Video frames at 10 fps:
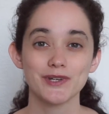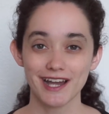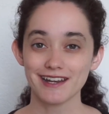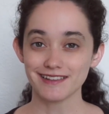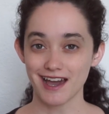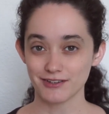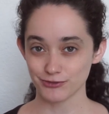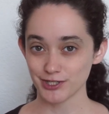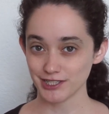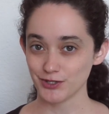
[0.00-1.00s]
We got a lot
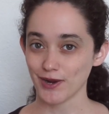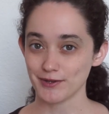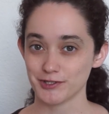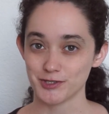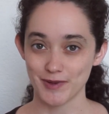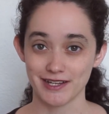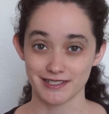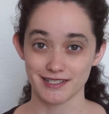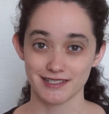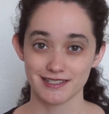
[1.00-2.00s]
of really great
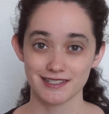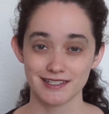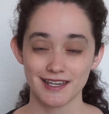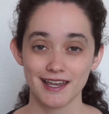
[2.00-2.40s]
responses.